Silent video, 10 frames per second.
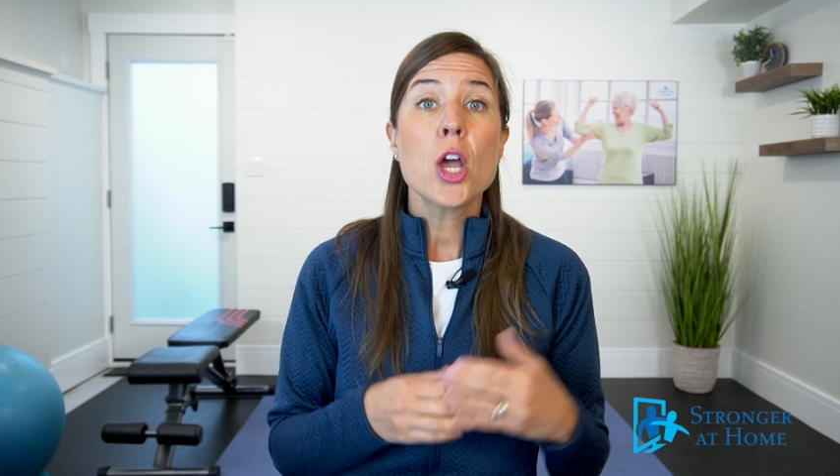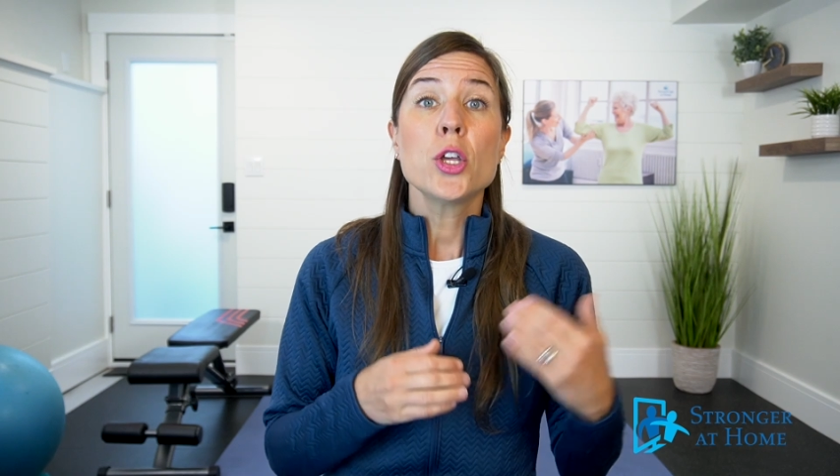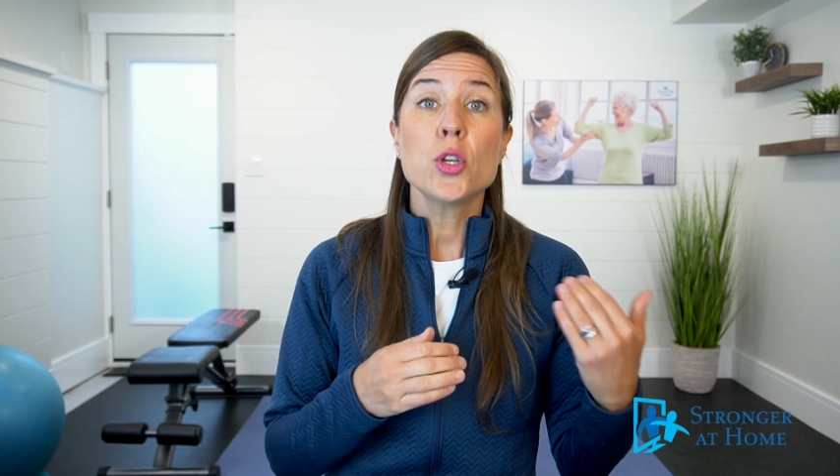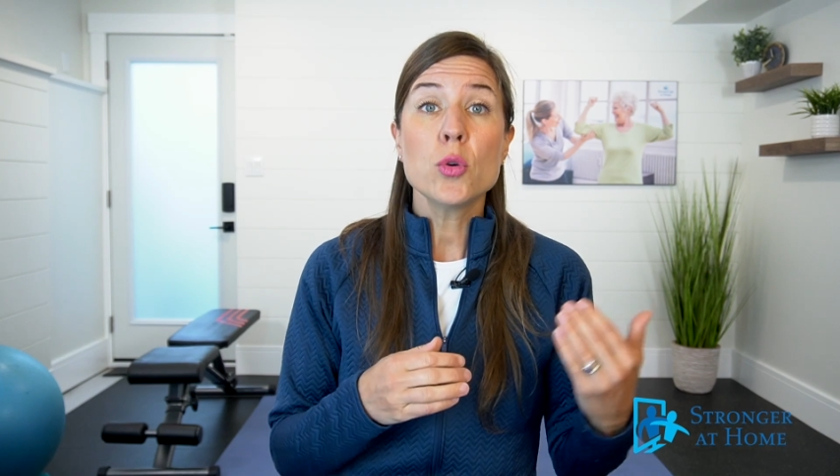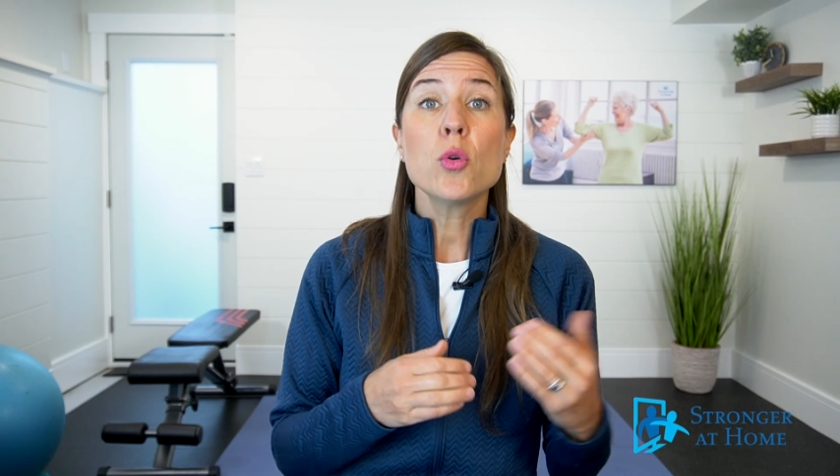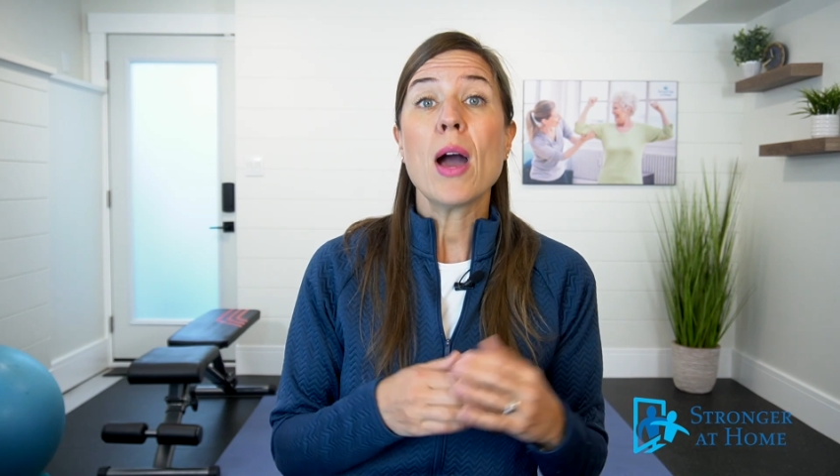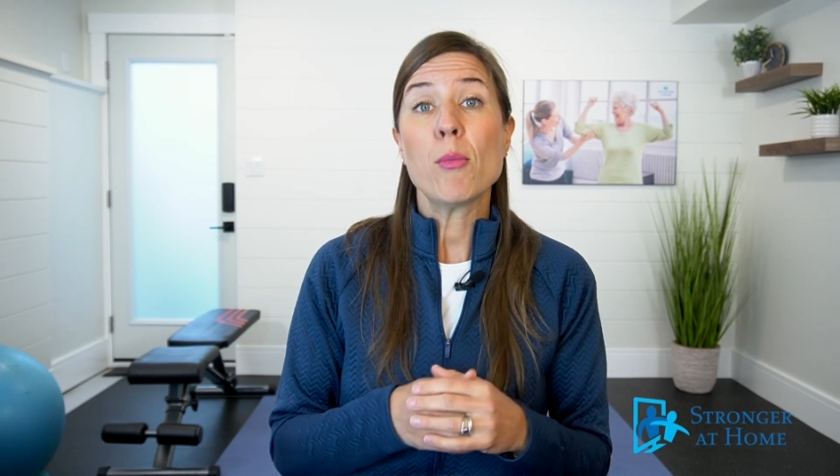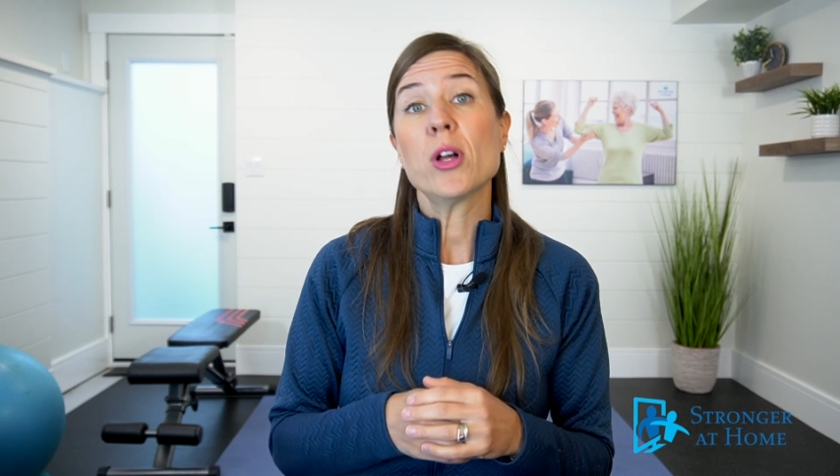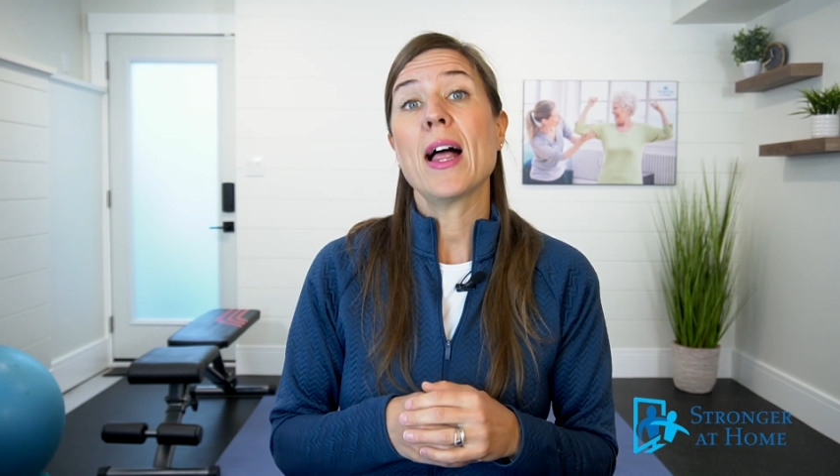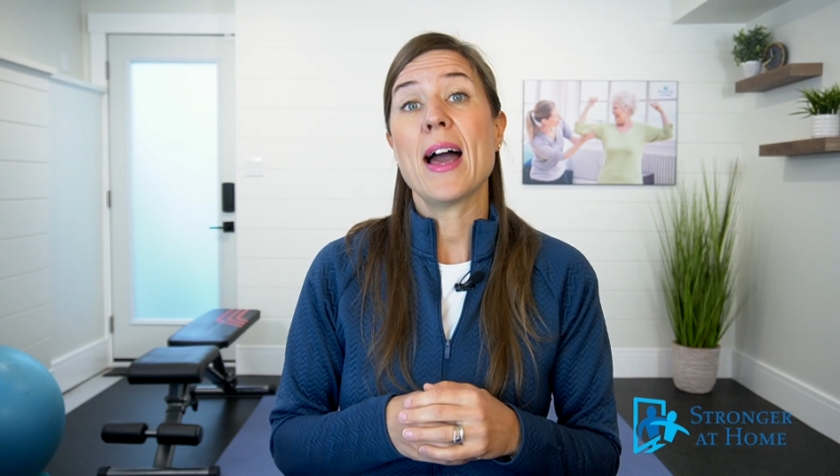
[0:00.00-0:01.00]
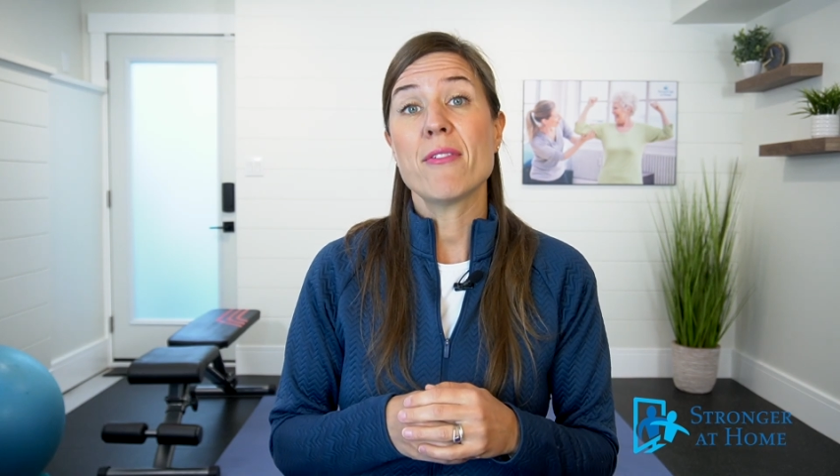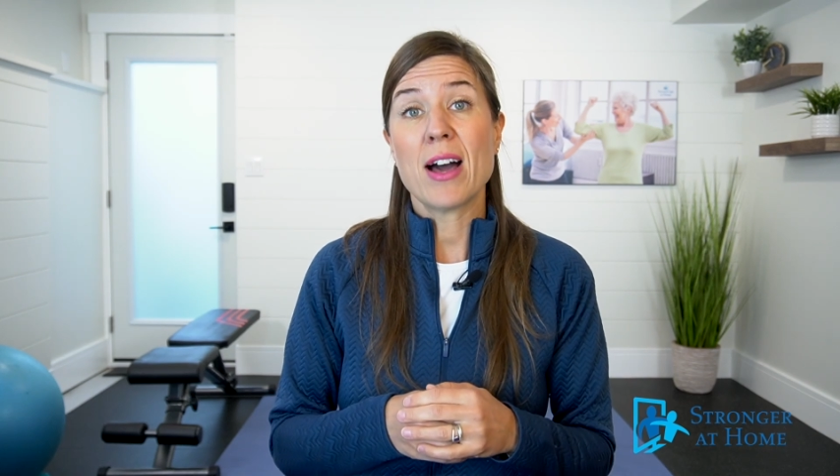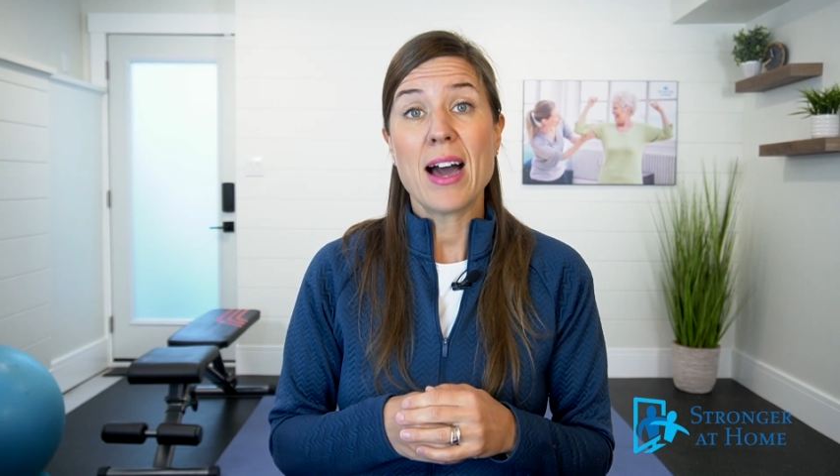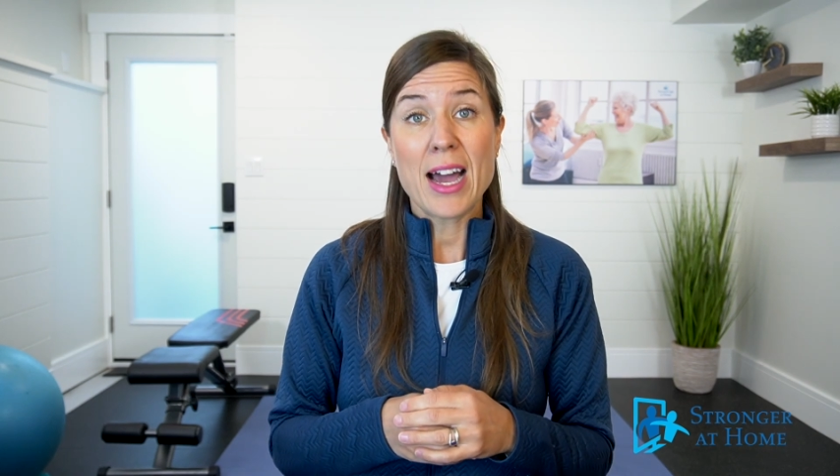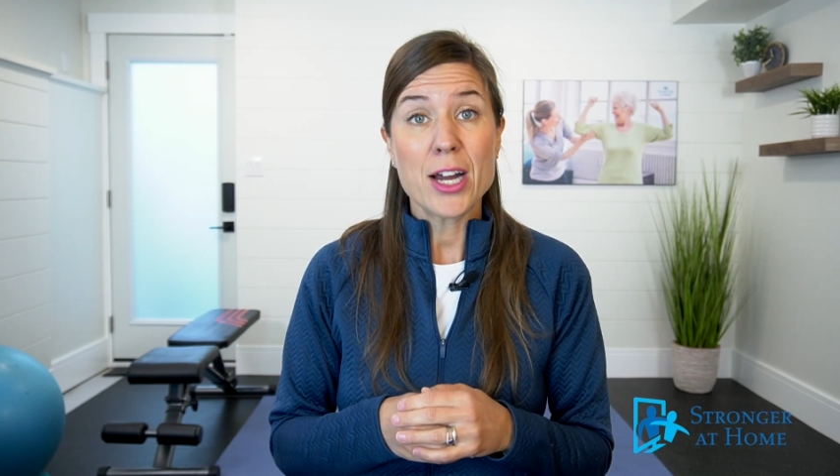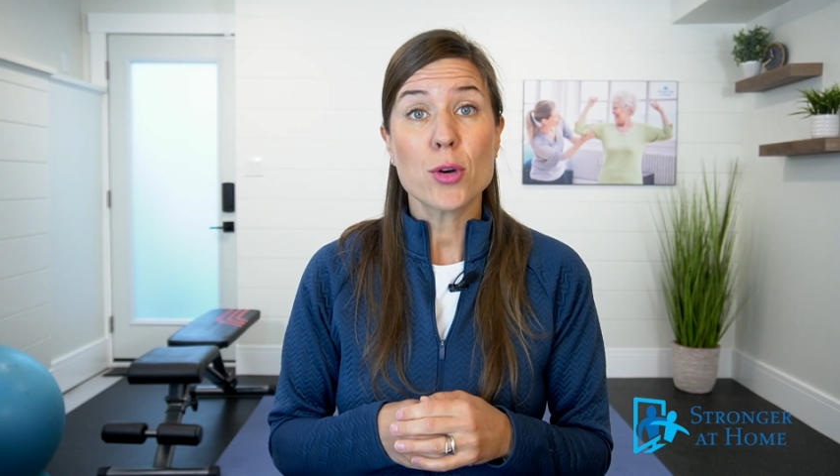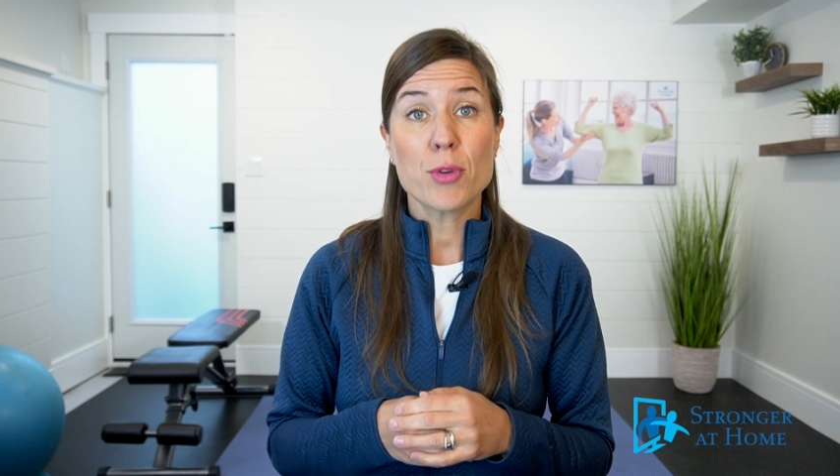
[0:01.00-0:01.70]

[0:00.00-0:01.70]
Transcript: you will have a higher